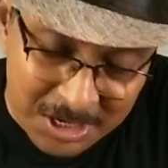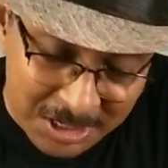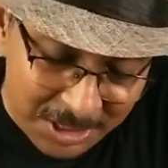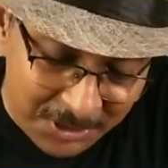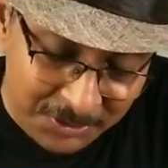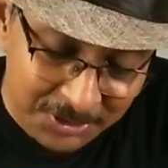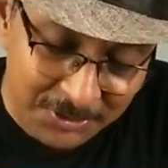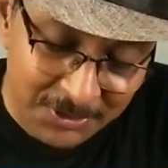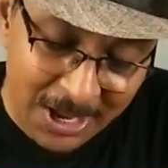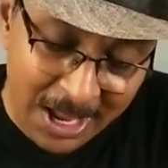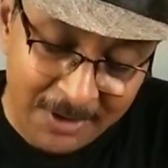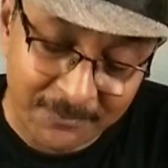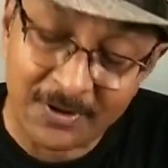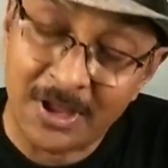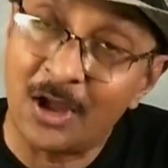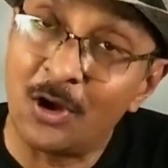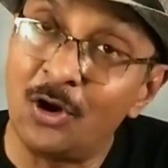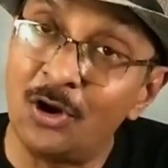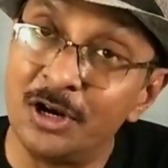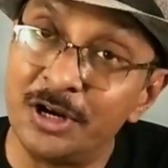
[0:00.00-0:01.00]
Now you
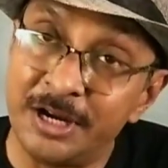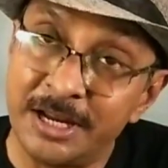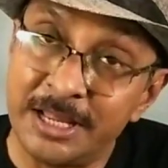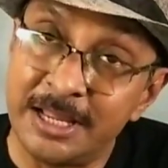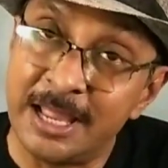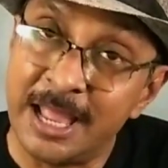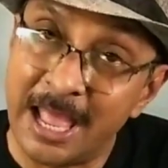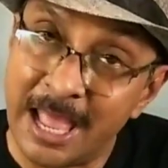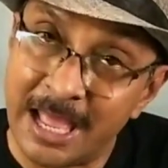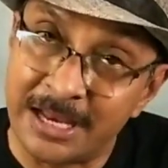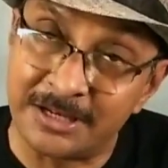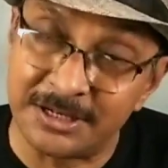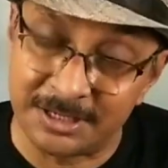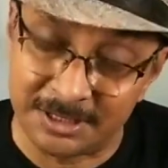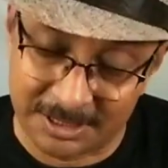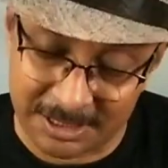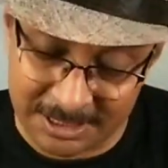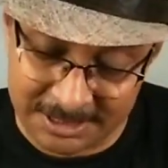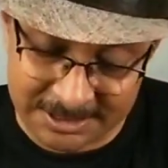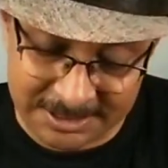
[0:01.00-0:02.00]
have already
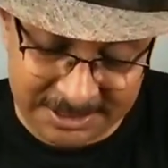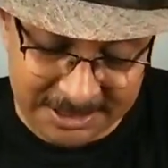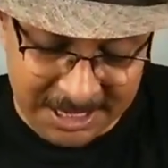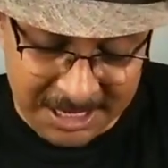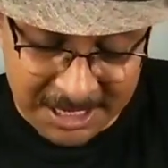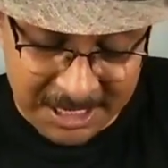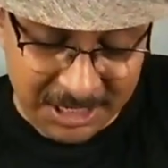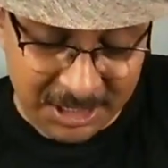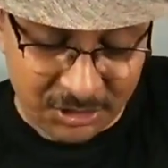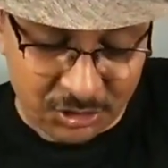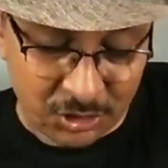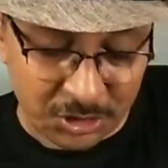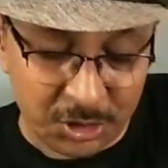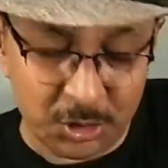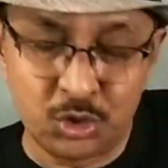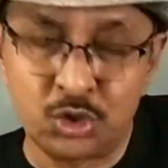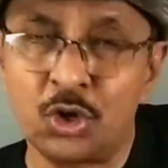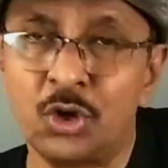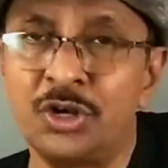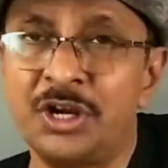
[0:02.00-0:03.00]
added this. So
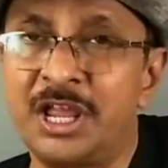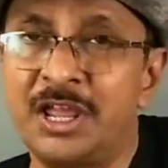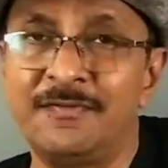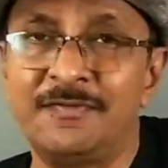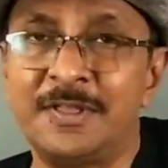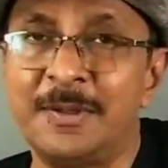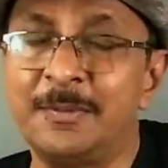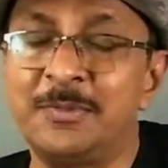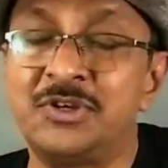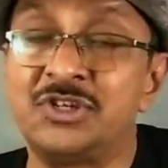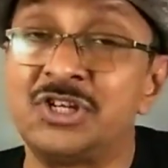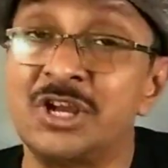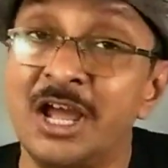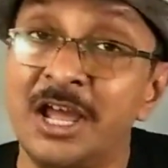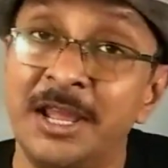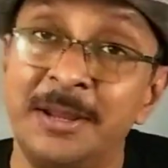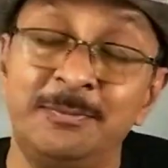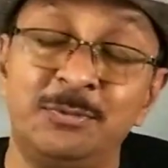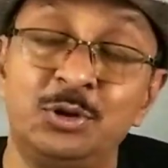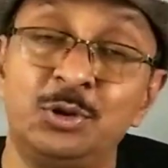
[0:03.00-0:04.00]
you don't give them
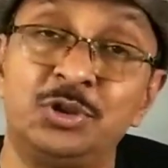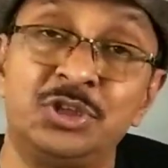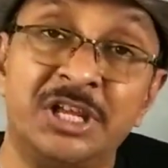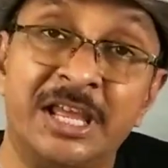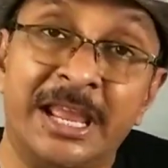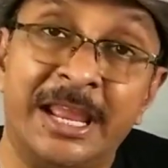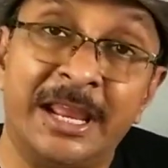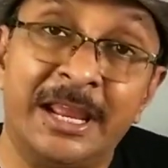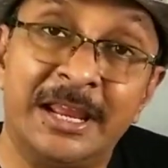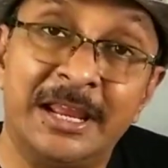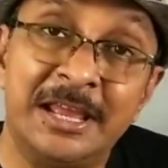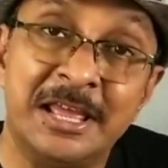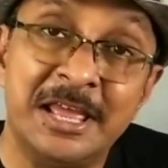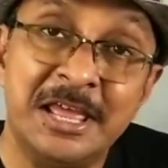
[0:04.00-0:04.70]
time to think.